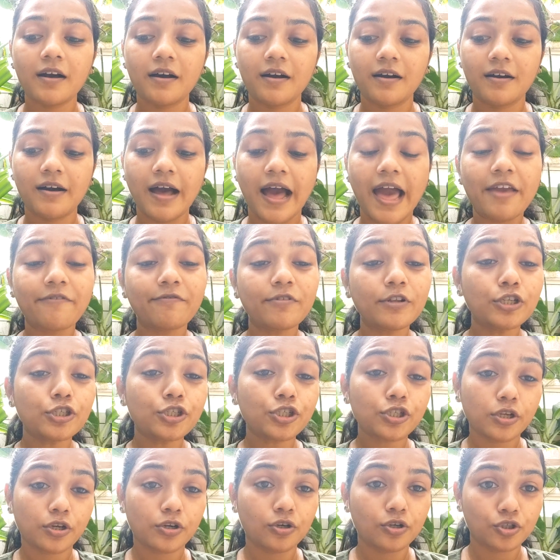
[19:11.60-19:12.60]
I
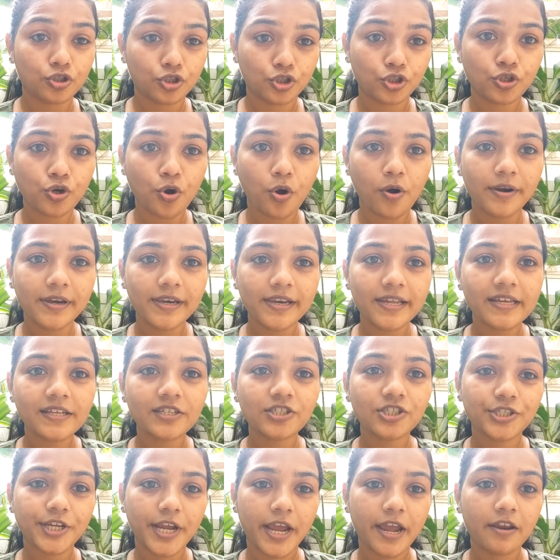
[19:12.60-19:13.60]
will surely
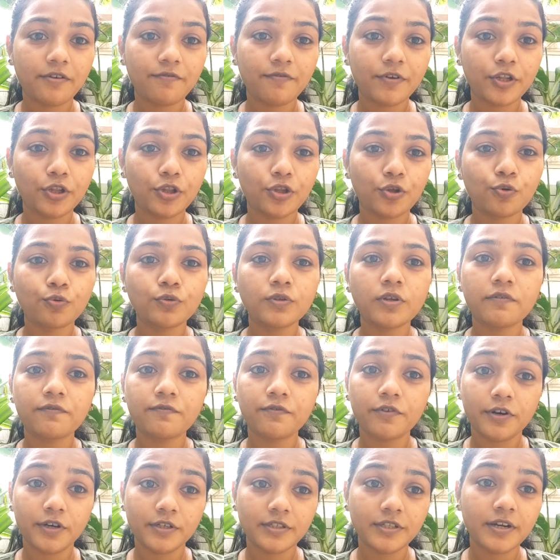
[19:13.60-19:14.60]
share with you the
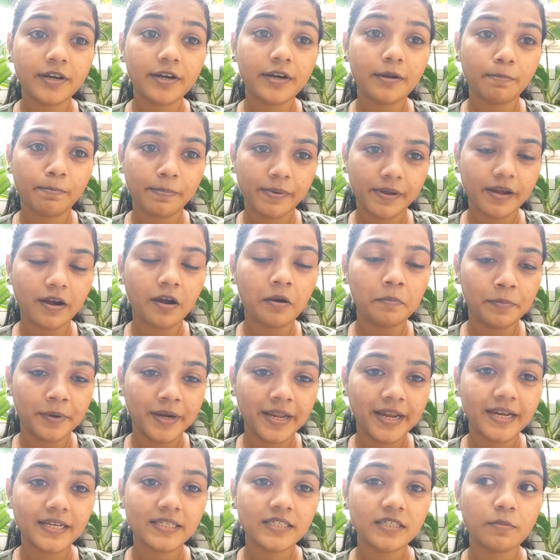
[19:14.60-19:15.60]
further
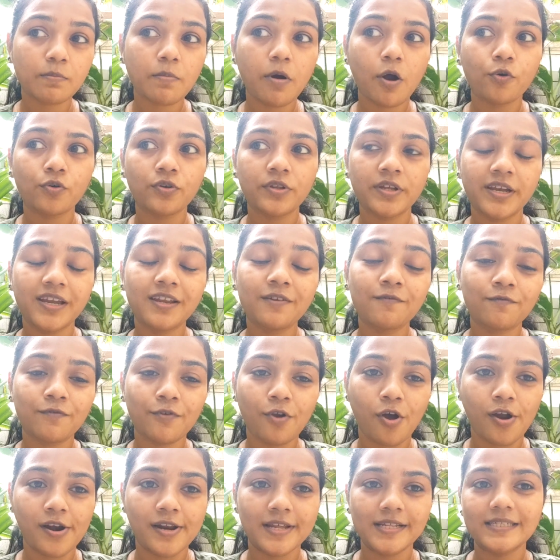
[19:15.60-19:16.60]
updates about the
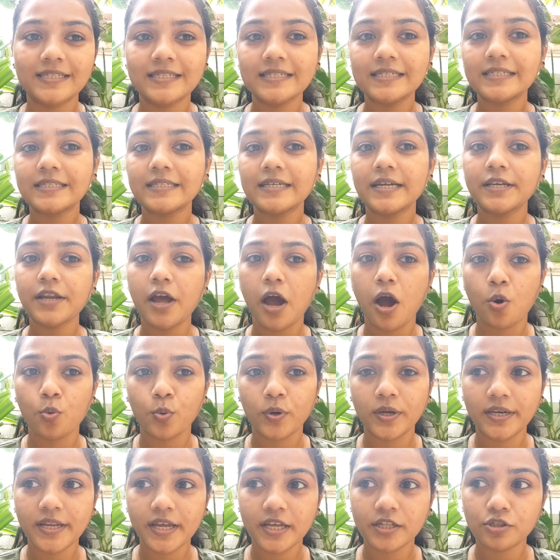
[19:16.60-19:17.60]
inflorescence, that how
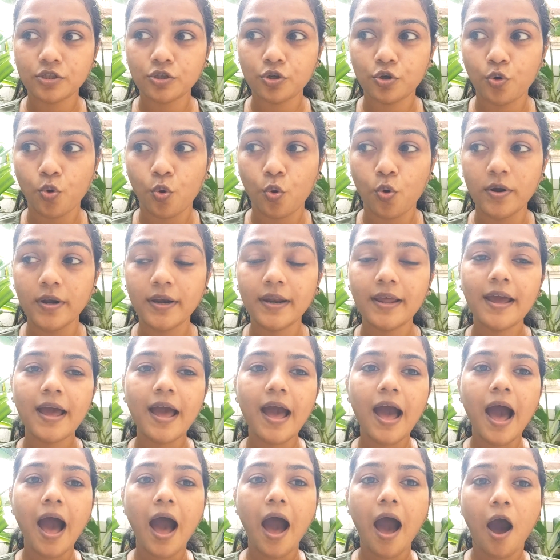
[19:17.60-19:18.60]
it has grown,
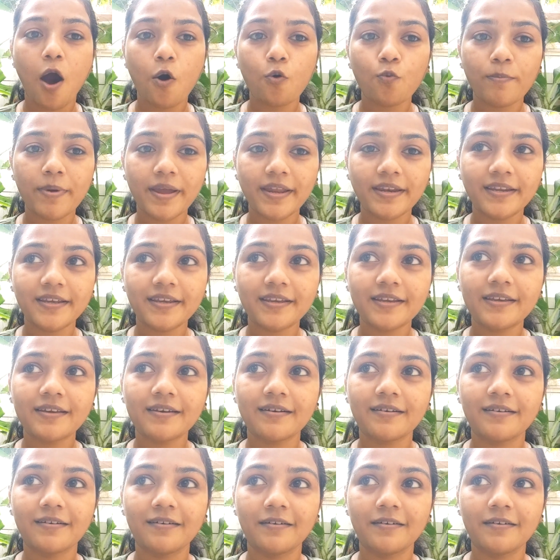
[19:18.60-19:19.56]
how many